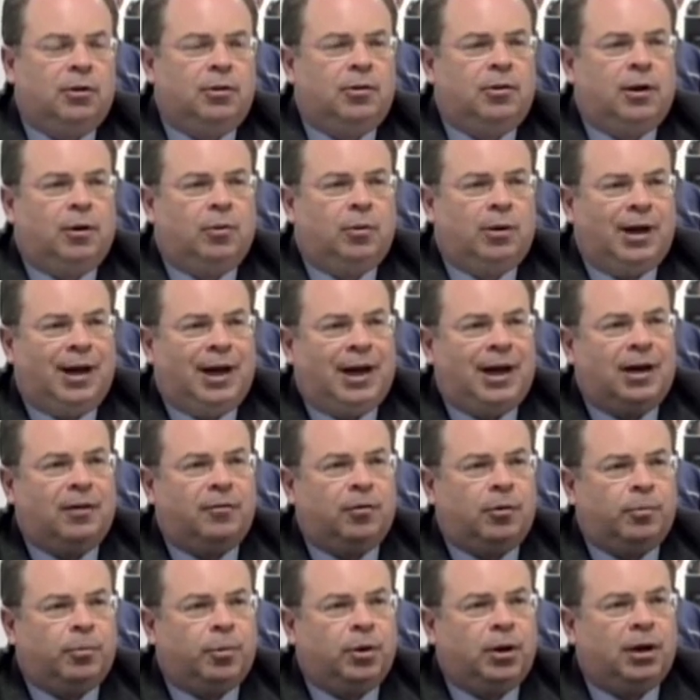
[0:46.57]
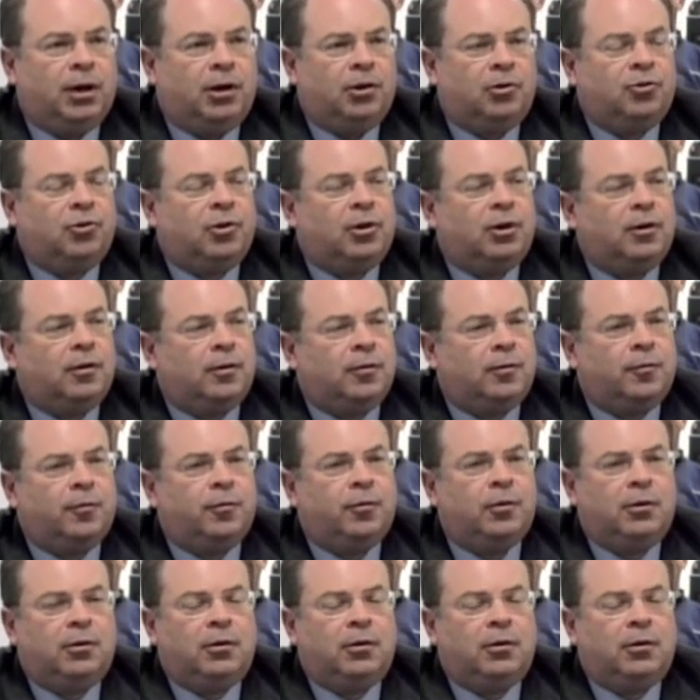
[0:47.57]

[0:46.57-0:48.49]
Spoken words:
that we have in place that have